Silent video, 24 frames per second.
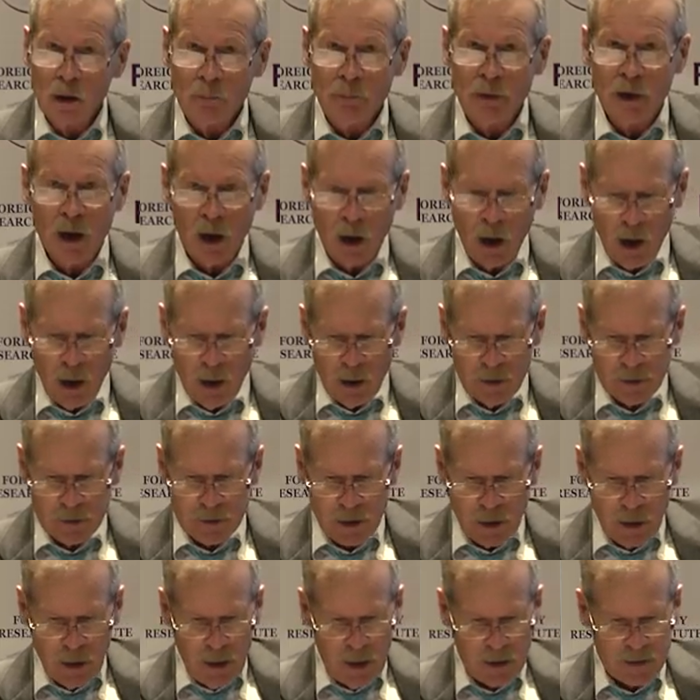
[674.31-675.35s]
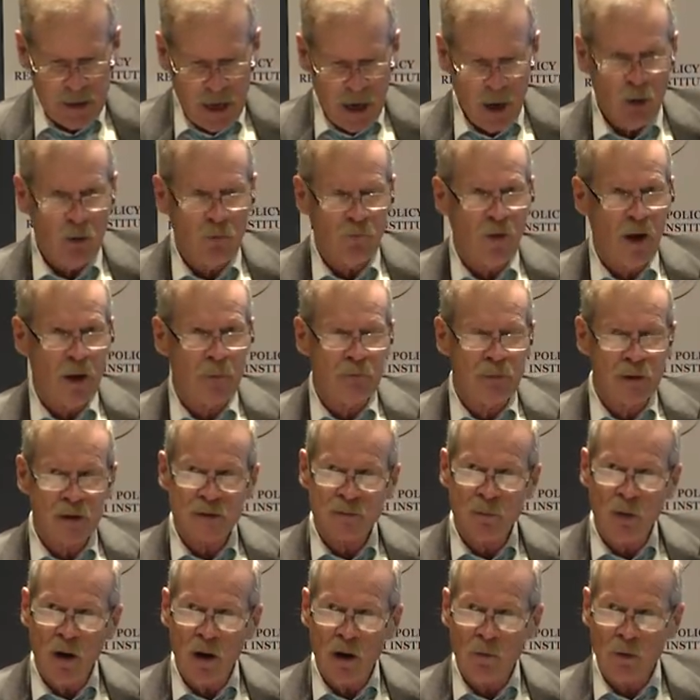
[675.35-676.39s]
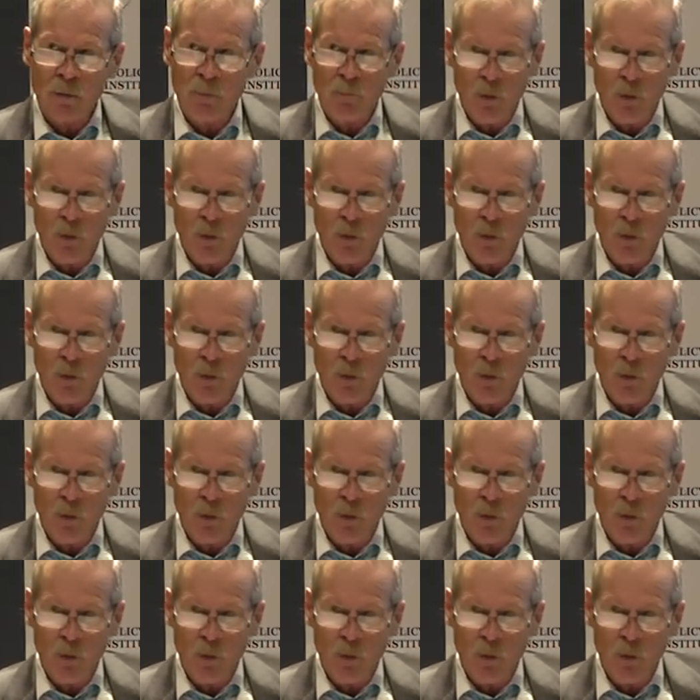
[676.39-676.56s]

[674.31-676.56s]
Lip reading: because, as Otto von Bismarck